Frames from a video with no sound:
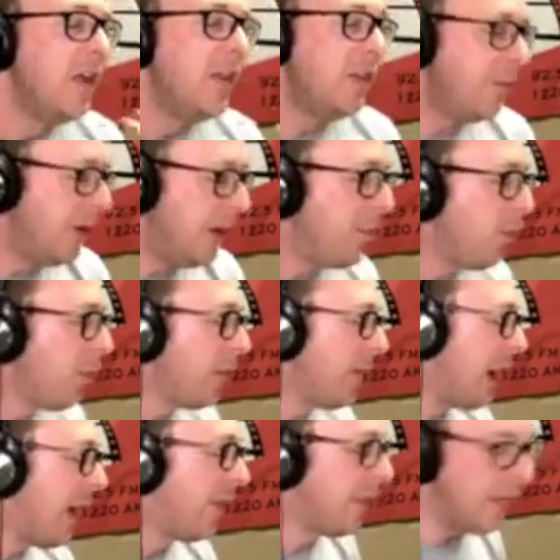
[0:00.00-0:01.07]
the people that
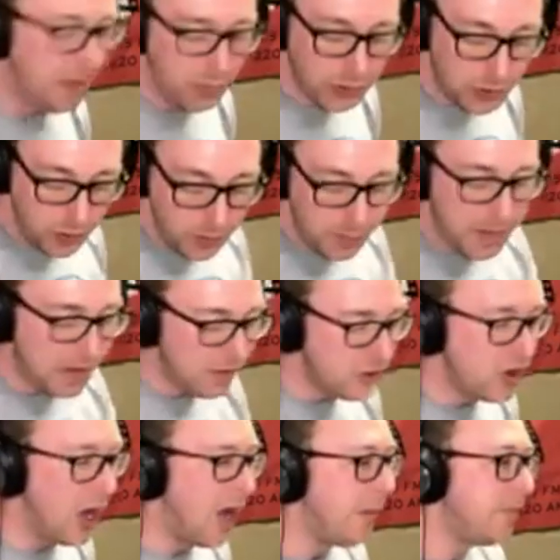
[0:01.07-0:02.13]
I think will do the best
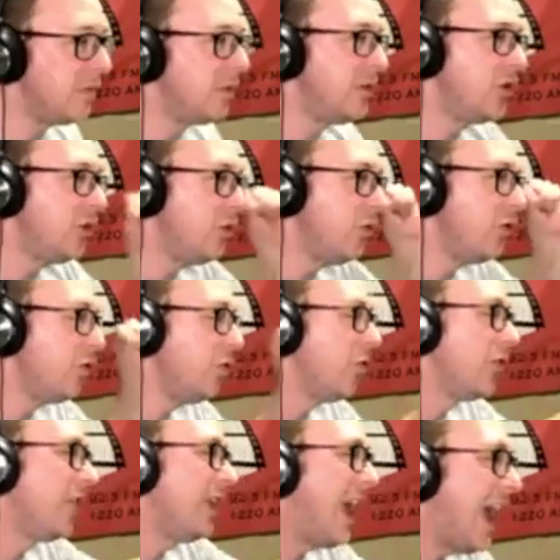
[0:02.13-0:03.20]
job due to
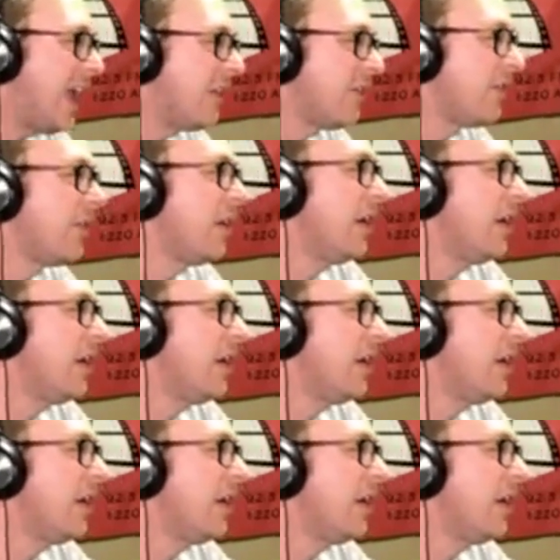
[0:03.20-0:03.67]
stats,